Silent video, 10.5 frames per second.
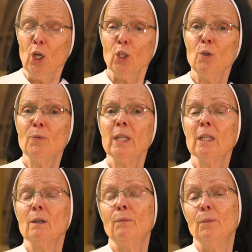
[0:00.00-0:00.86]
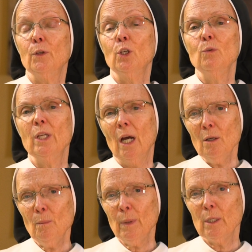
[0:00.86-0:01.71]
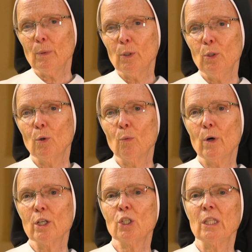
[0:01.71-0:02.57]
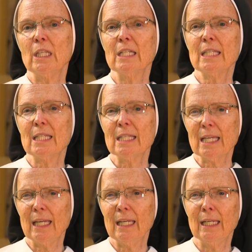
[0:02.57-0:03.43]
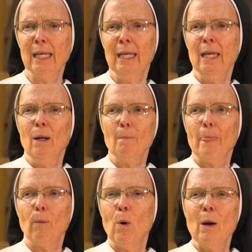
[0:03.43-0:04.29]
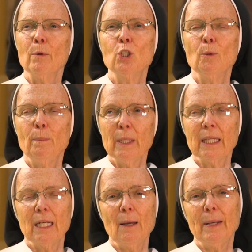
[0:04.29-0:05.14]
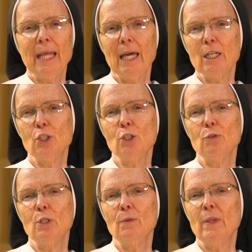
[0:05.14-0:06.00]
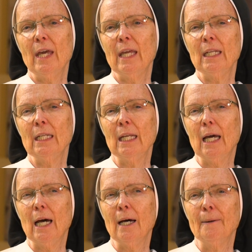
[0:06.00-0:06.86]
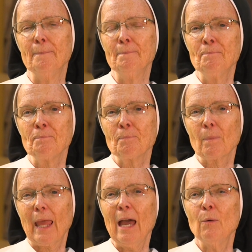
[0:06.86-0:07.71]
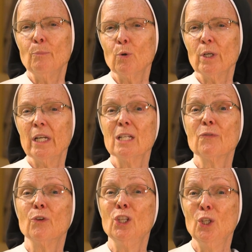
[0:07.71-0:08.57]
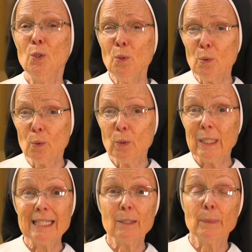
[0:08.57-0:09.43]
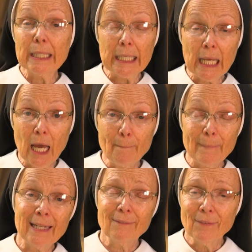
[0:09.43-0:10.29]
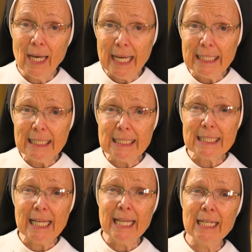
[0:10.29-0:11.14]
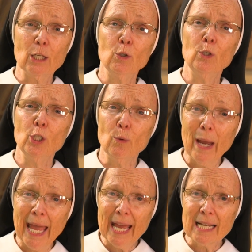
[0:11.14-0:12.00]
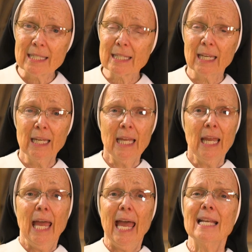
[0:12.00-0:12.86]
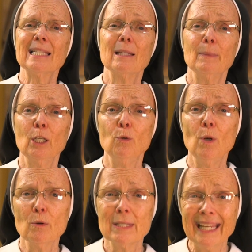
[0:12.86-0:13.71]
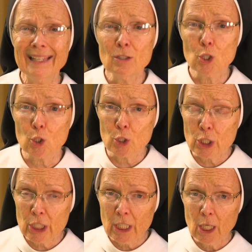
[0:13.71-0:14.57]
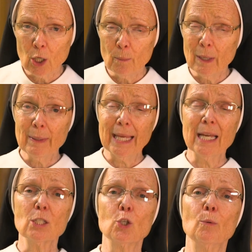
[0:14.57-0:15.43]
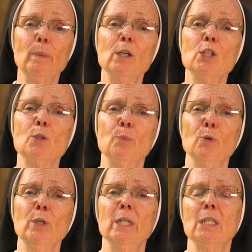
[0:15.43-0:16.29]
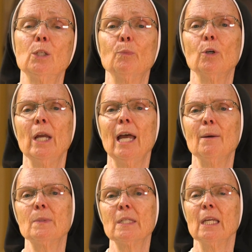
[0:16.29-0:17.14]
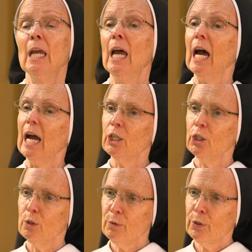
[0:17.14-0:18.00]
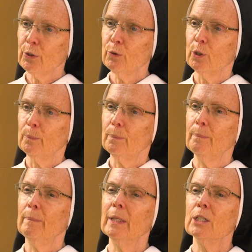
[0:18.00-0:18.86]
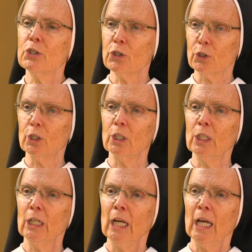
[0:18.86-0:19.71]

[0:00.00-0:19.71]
You think of you young people who are watching this and saying, why would you pick it up, and how did you do that? And how important it is for you to pick it up and to find it. And who do you ask? Ask somebody who knows answers, maybe ask your parish priest, perhaps a youth group minister.